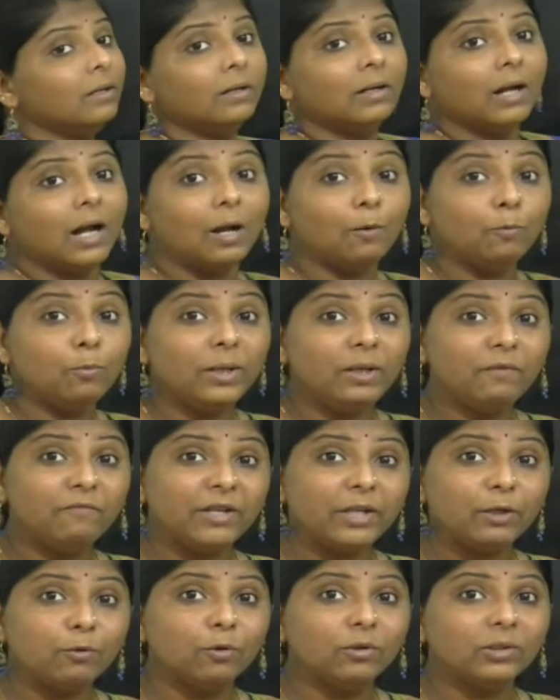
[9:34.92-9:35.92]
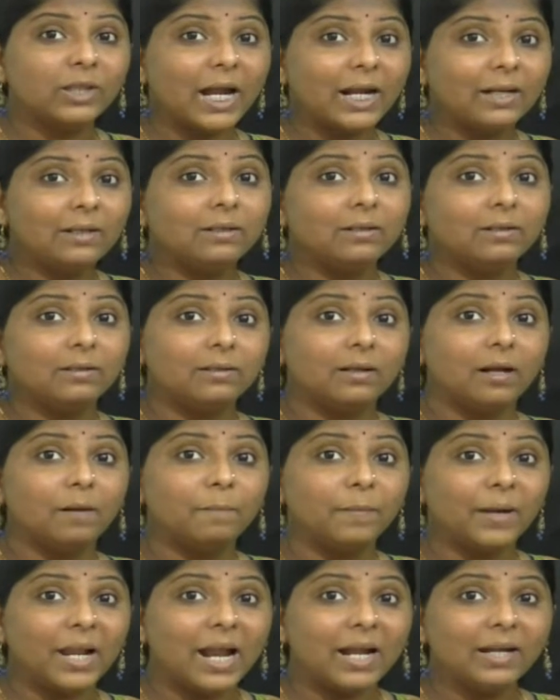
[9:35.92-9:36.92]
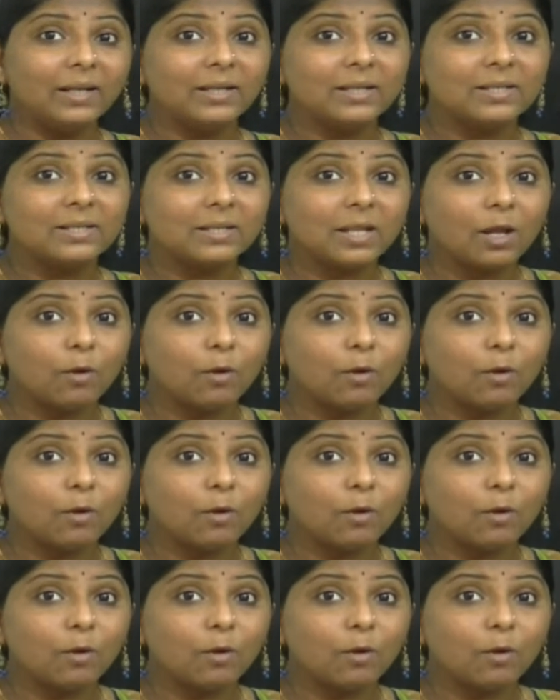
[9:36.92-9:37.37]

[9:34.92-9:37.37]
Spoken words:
how will we know that a plant is